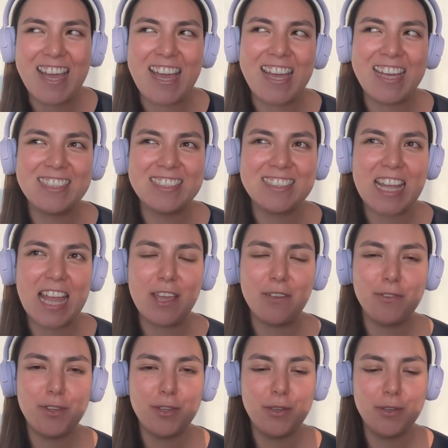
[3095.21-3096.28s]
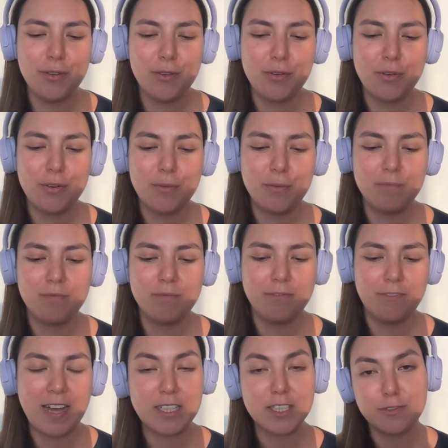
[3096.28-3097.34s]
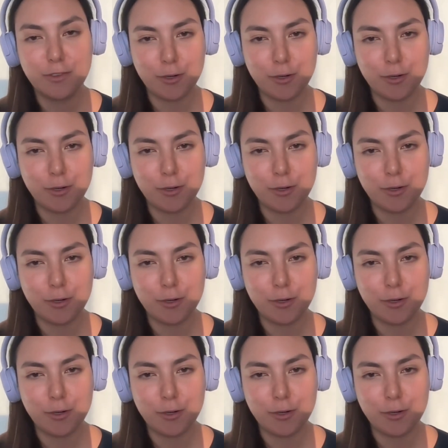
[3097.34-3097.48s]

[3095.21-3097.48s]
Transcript: And if you fast